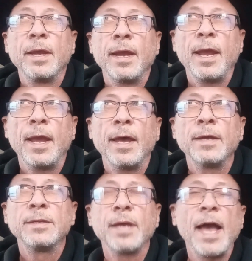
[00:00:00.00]

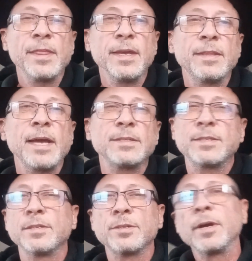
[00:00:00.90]
And I think that's
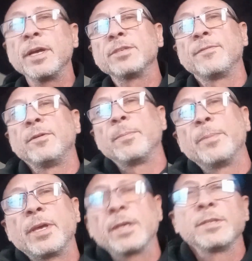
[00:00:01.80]
disgraceful
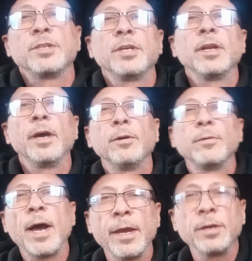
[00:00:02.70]
because,
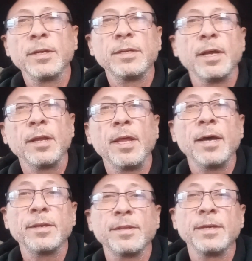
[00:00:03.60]
I could have done a
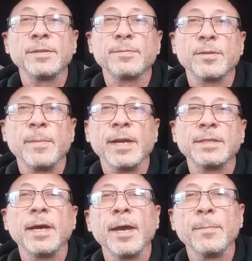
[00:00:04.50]
lot of things with my
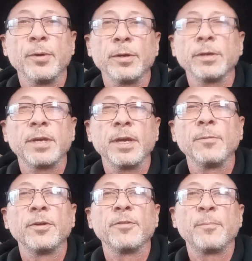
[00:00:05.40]
time. Burger King
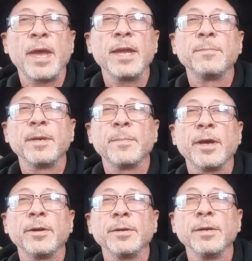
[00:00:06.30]
would have paid me
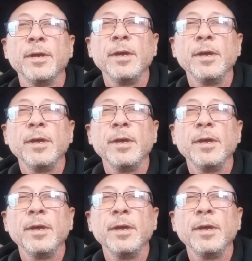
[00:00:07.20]
better.